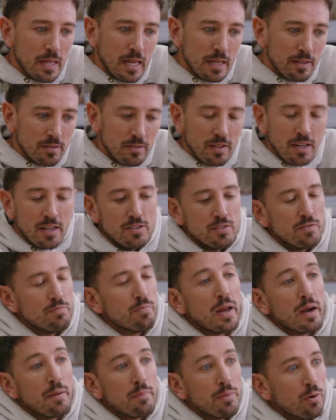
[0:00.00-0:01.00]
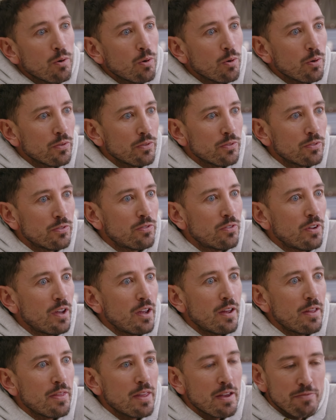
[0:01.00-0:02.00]
that stage of menopause,
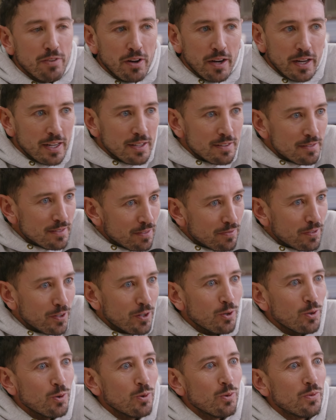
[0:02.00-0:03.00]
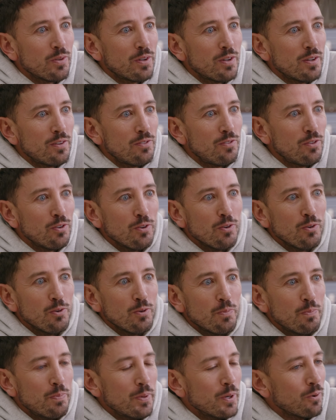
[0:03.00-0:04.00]
mm-hmm. they're finding it difficult
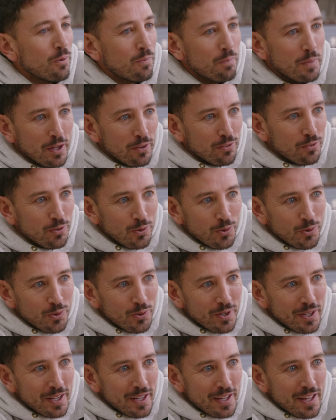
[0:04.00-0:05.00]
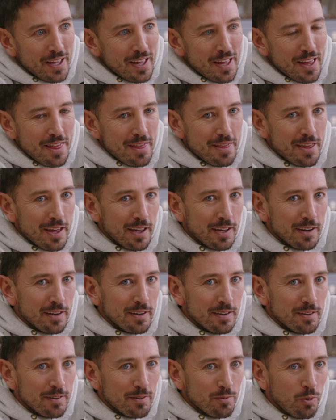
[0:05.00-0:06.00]
to build muscle
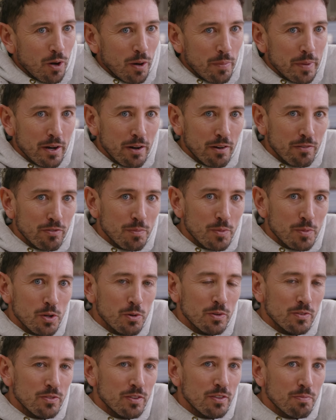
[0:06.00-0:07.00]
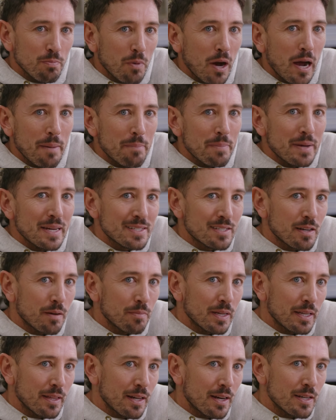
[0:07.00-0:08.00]
then what I'm hearing you is this might be
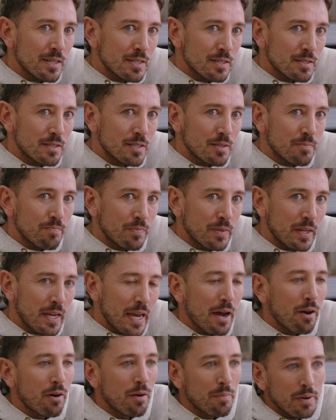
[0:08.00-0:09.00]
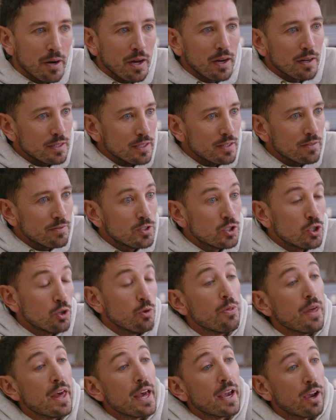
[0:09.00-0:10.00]
something that is counterproductive yeah.
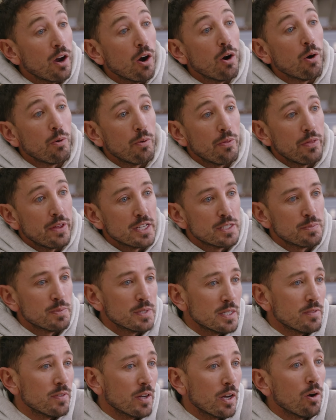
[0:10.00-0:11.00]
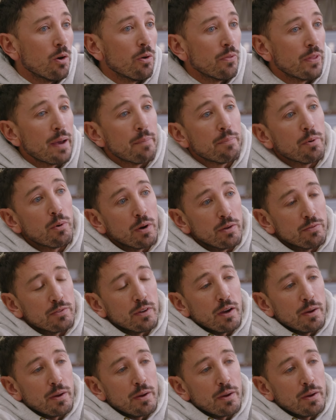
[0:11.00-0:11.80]
to their goal, their specific yeah. goal at that point of